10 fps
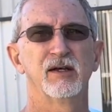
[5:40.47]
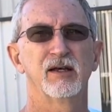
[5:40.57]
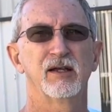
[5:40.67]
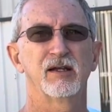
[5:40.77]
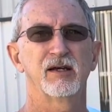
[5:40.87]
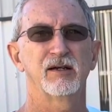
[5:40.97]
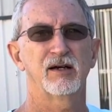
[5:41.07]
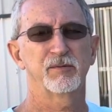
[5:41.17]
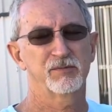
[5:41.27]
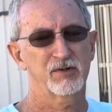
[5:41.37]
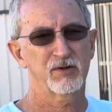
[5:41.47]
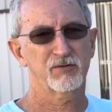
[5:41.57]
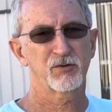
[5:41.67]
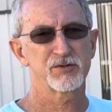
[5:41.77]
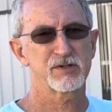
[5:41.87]
And of
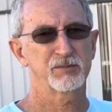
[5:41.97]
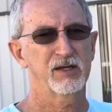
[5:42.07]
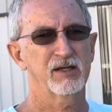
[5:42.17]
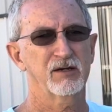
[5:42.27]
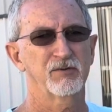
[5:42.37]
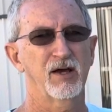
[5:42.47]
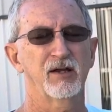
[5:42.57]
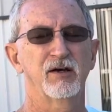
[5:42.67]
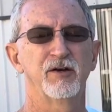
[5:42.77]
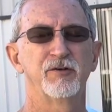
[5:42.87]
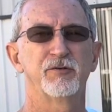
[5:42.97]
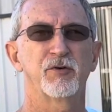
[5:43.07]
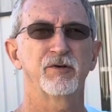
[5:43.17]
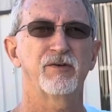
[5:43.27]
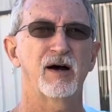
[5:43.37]
course I'm getting around
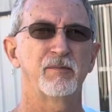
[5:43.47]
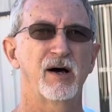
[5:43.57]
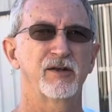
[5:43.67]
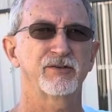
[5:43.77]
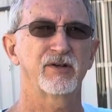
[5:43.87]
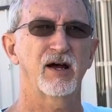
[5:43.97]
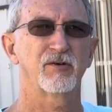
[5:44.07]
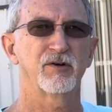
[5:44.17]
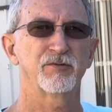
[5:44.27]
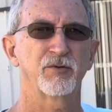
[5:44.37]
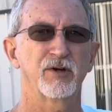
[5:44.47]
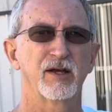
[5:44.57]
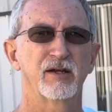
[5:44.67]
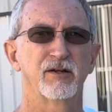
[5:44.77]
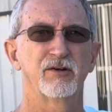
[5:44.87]
145 miles an hour at
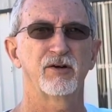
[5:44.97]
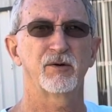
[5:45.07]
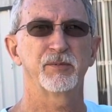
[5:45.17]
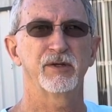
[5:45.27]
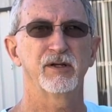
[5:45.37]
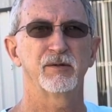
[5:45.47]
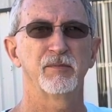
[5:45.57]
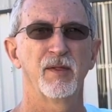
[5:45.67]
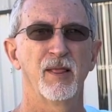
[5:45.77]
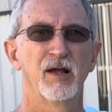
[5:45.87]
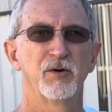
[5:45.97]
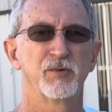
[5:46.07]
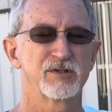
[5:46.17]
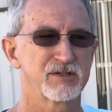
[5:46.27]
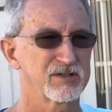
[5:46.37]
4,800 RPM,
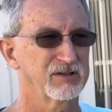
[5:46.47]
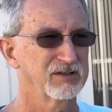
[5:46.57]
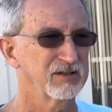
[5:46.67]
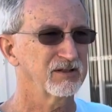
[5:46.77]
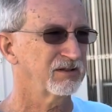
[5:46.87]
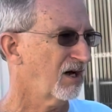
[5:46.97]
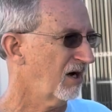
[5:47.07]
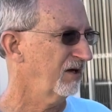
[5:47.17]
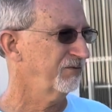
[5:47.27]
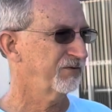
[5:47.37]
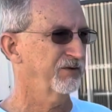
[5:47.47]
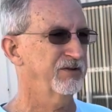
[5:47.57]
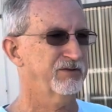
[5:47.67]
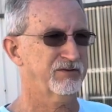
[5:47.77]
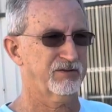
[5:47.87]
which is a little high for
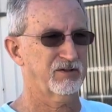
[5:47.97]
this